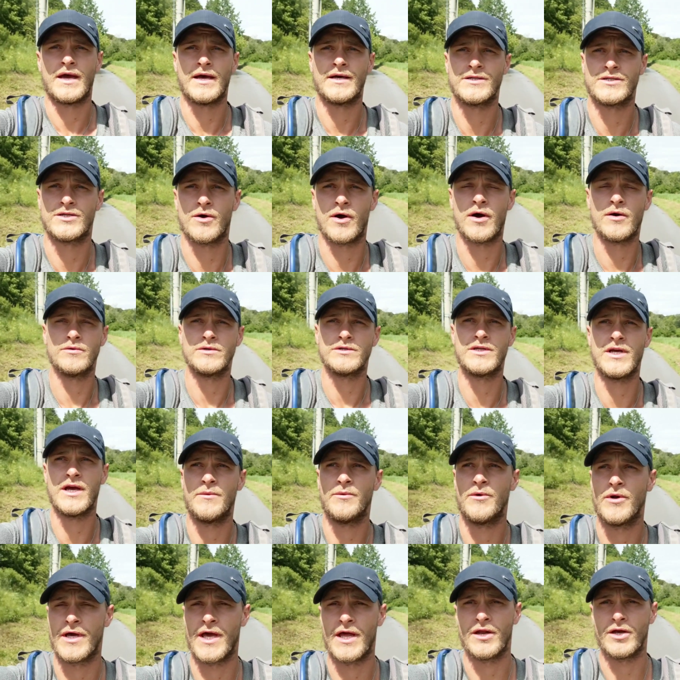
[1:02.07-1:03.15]
Yeah, so I was
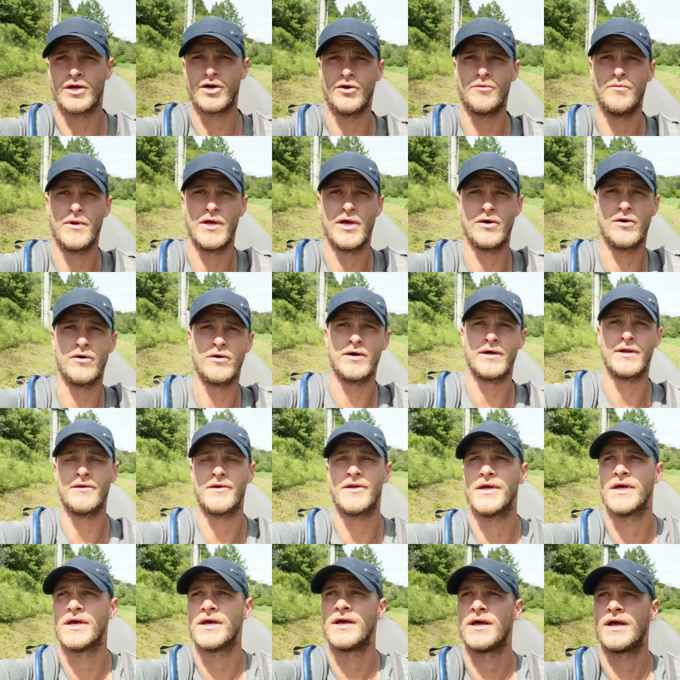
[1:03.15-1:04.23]
able to get a good meal
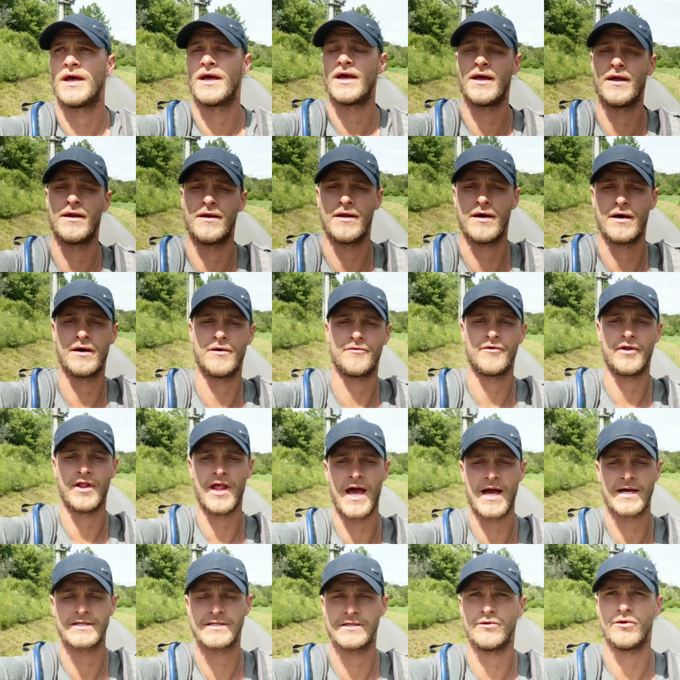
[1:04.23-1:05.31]
and
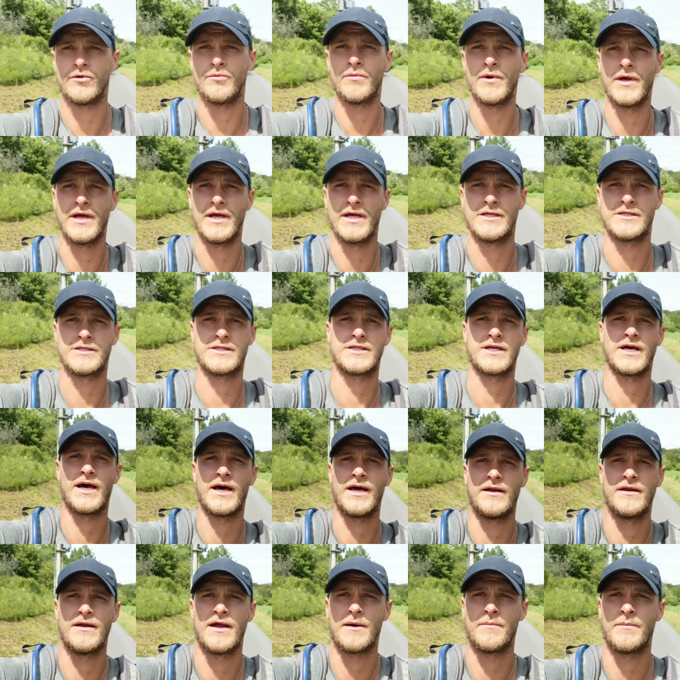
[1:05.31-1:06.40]
relax a little bit
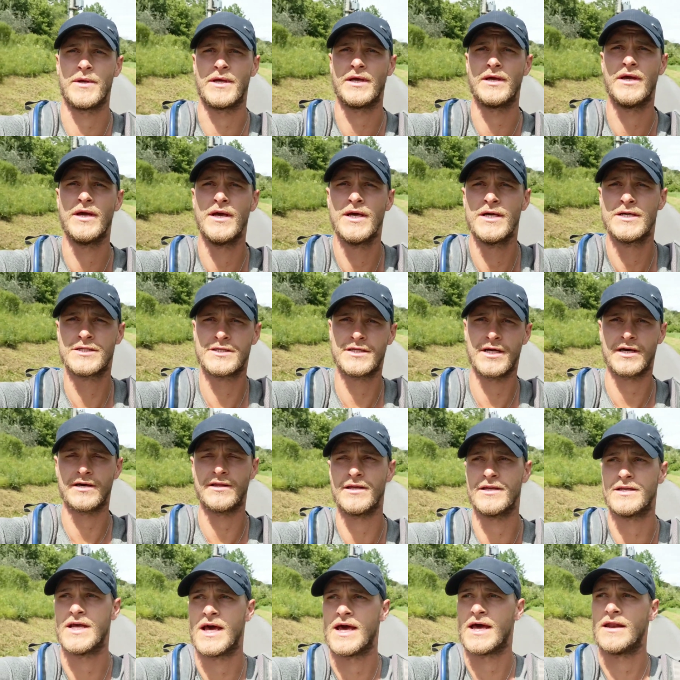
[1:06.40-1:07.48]
inside, not be
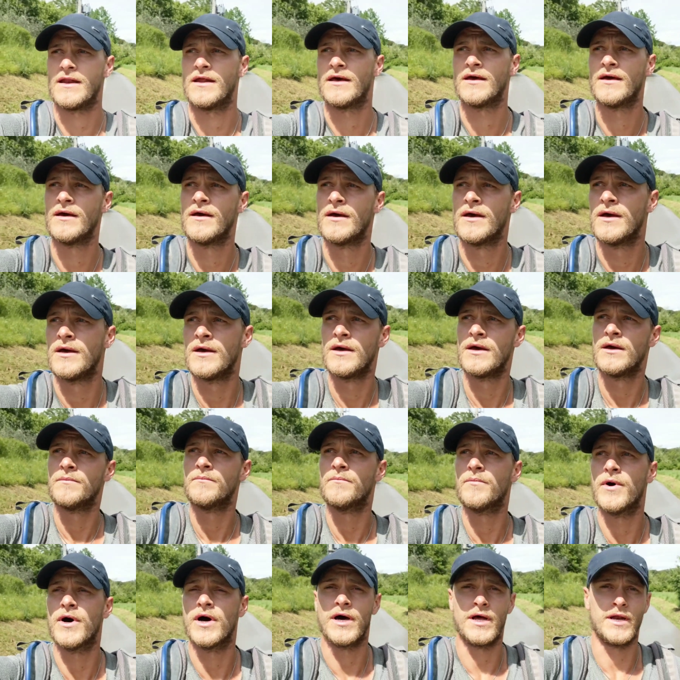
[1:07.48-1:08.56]
stuck in the tent.
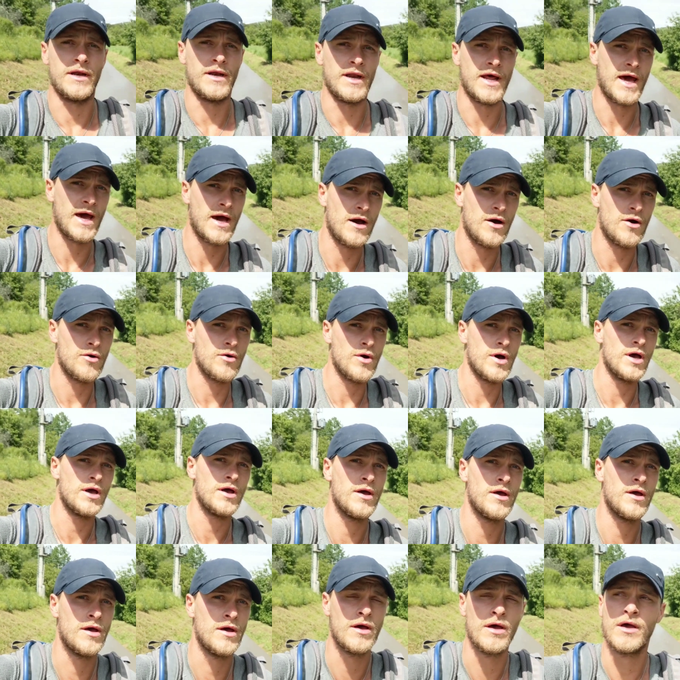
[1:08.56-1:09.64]
But now
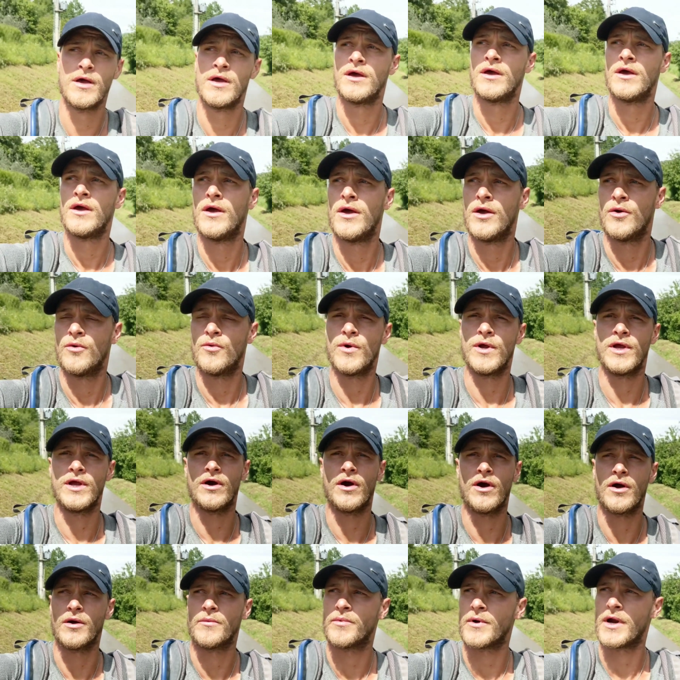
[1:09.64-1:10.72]

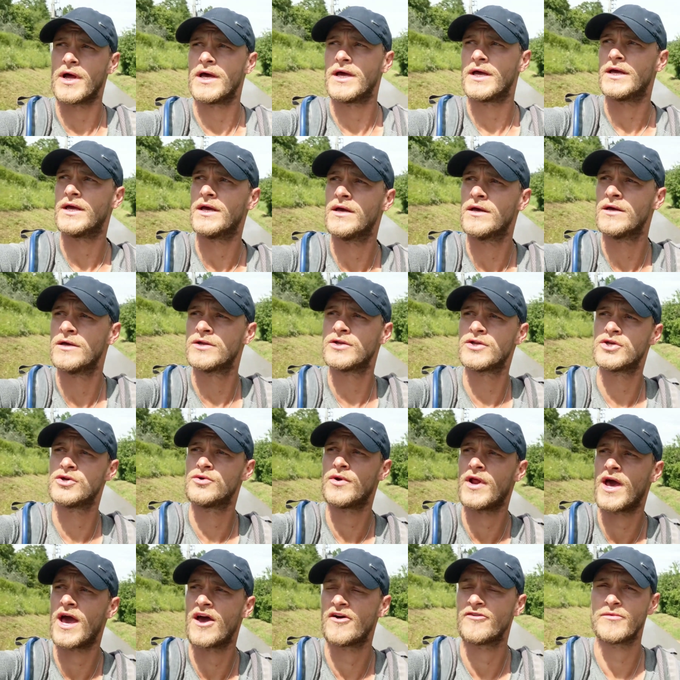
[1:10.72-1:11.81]
we are probably
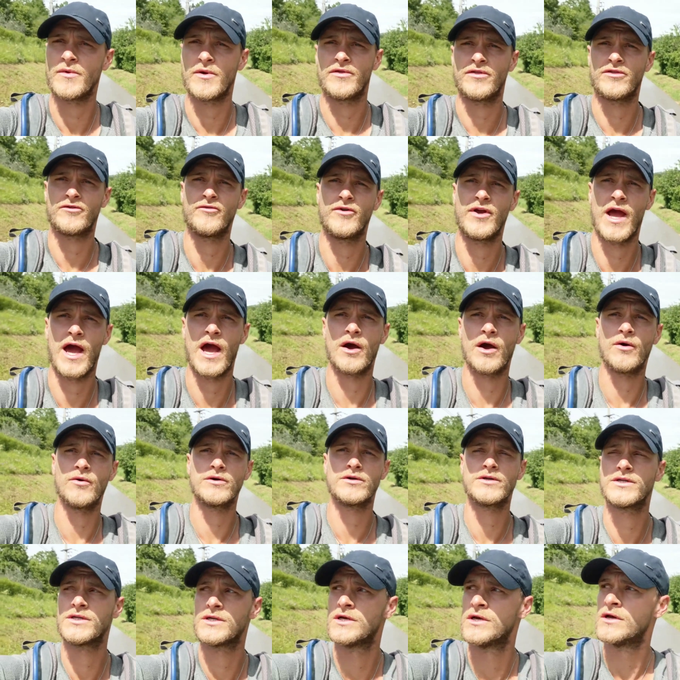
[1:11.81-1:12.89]
2.5, maybe 3
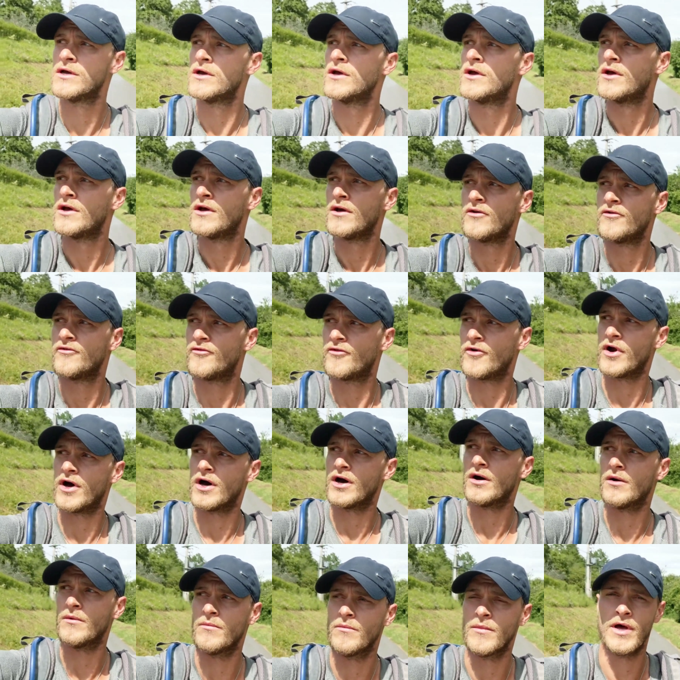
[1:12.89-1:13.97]
hours
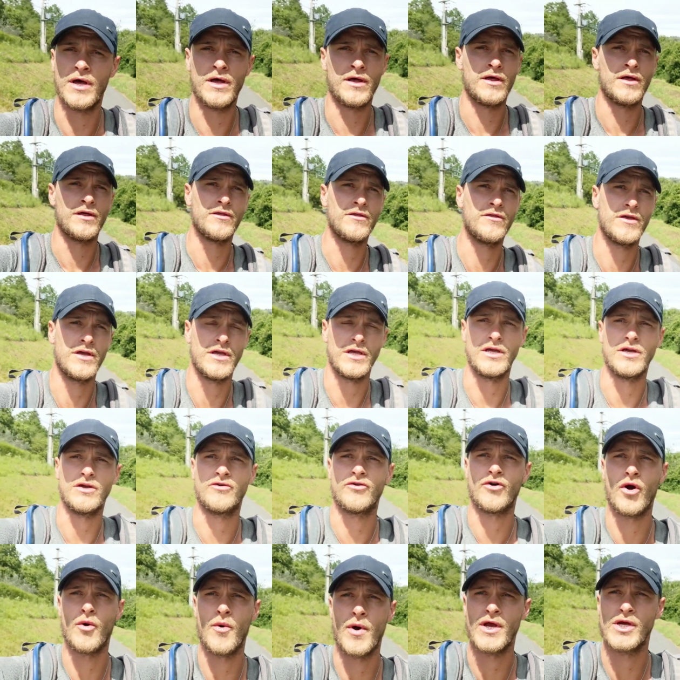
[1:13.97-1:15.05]
from the
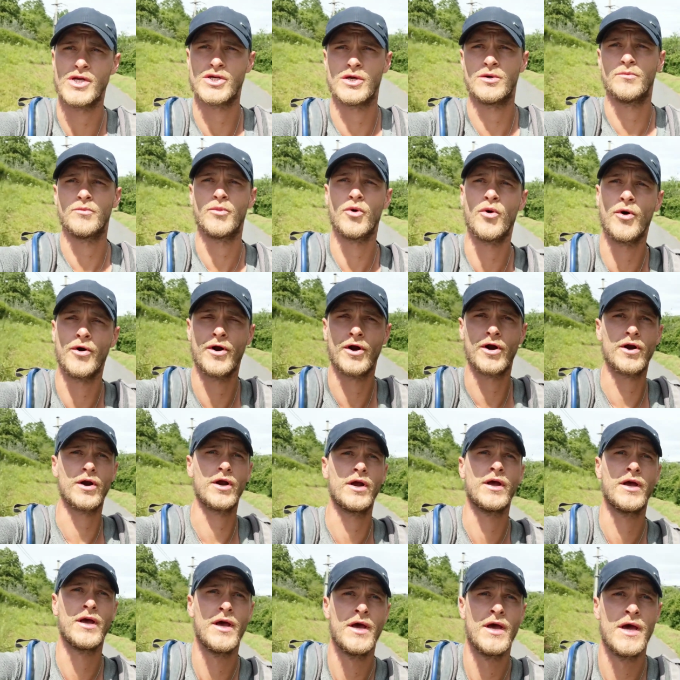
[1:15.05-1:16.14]
Croatian
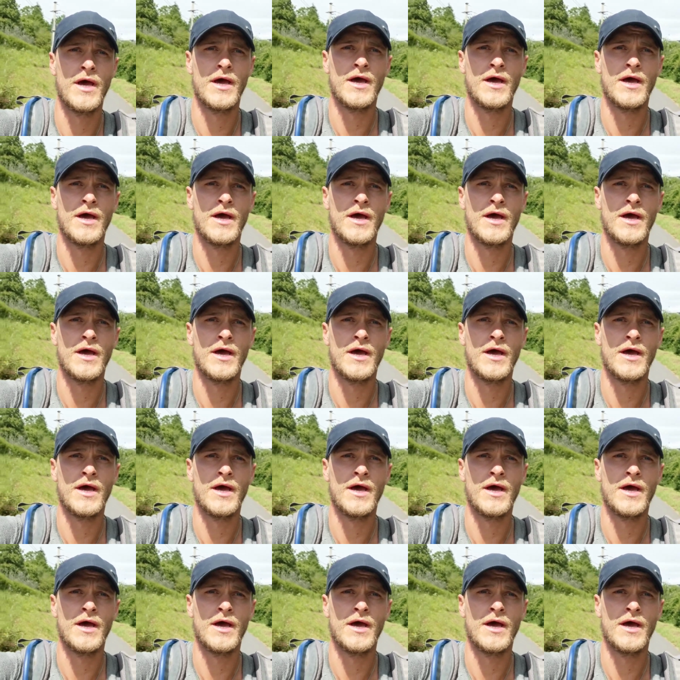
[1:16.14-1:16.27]
border.